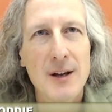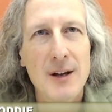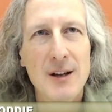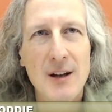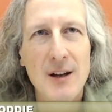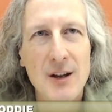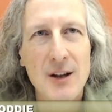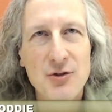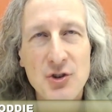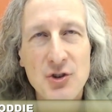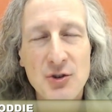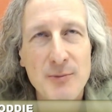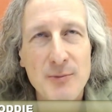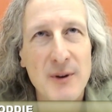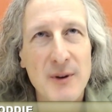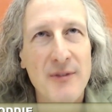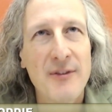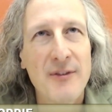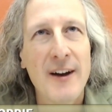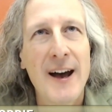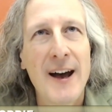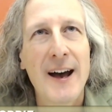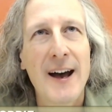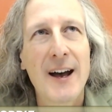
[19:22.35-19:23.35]
and, and, just be
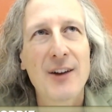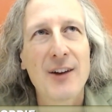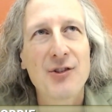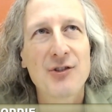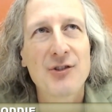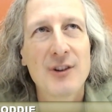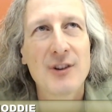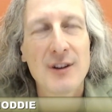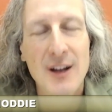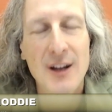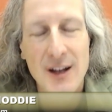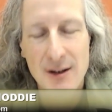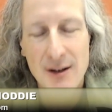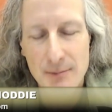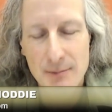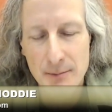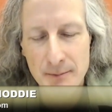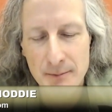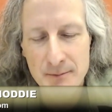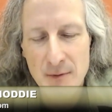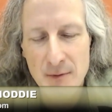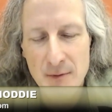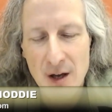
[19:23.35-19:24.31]
fast and then